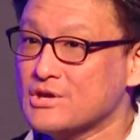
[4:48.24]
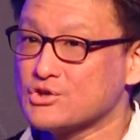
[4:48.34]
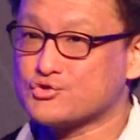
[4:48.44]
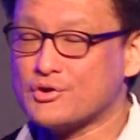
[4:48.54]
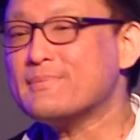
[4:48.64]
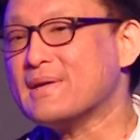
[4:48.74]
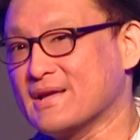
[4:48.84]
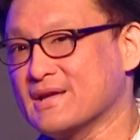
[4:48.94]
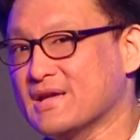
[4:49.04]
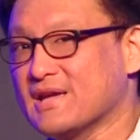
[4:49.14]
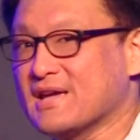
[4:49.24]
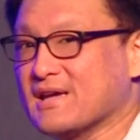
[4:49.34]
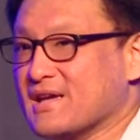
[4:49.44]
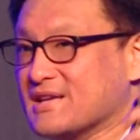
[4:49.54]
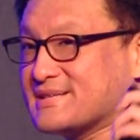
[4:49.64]
streaming
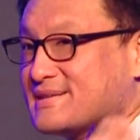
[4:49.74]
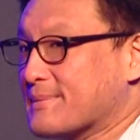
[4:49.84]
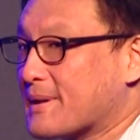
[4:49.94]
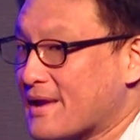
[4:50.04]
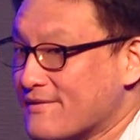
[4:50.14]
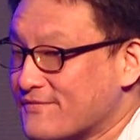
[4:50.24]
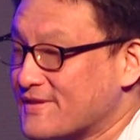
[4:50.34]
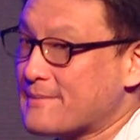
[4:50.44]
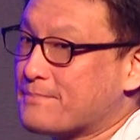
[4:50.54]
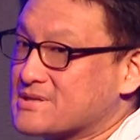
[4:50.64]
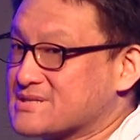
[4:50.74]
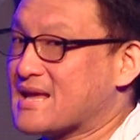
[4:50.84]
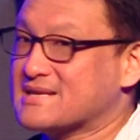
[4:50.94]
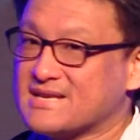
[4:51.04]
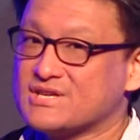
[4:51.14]
is an infinite
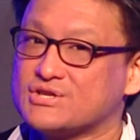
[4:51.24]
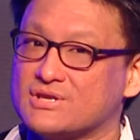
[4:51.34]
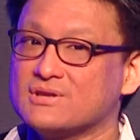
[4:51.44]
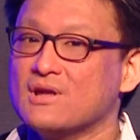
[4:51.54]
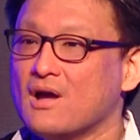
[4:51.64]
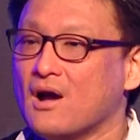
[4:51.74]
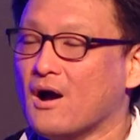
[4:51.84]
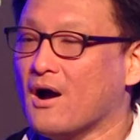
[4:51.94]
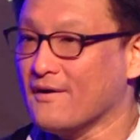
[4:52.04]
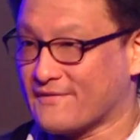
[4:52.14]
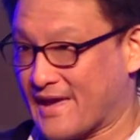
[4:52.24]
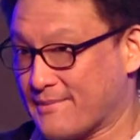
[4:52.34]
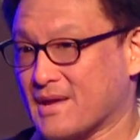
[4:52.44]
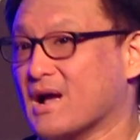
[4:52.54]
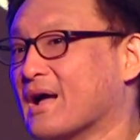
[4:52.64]
personalization of
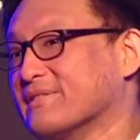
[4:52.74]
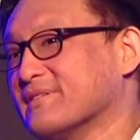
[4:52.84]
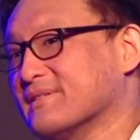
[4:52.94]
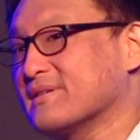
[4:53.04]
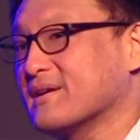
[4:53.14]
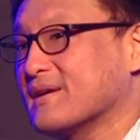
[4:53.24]
gaming content.